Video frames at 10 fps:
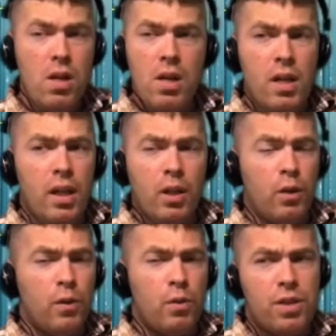and going
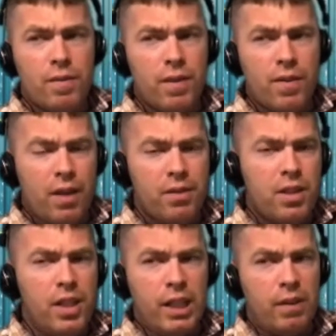through the 70,000
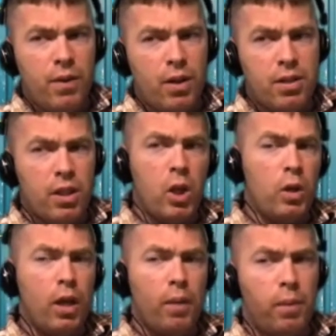negative thoughts, like, oh
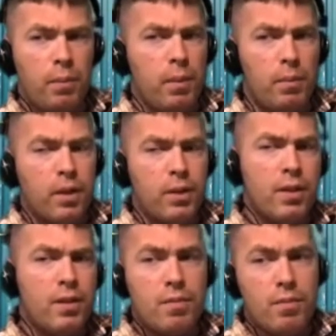yeah, blah, blah, blah, blah,
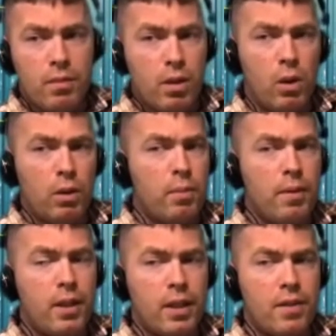this, and all the
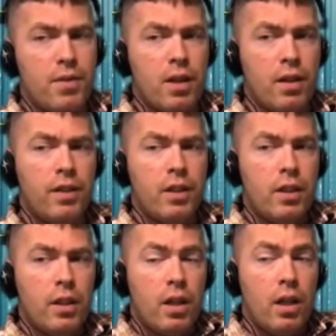negative stuff,
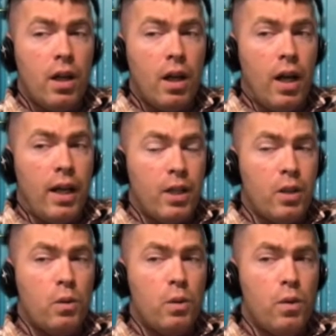I
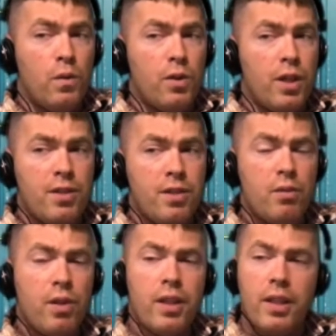go over and I start
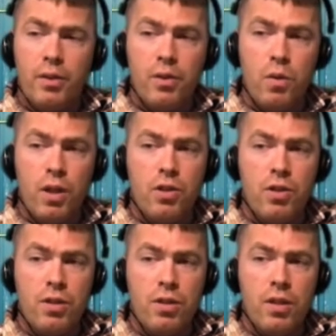writing down those
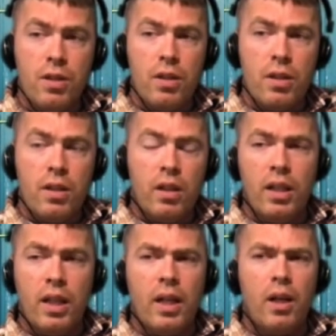questions. And
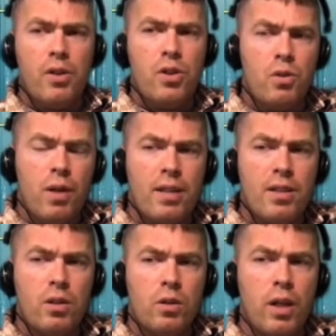then I also ask
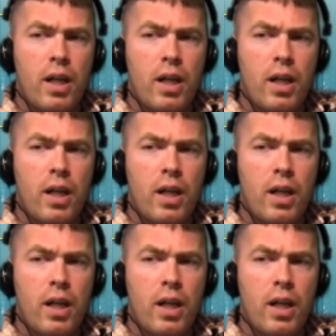the Lord how to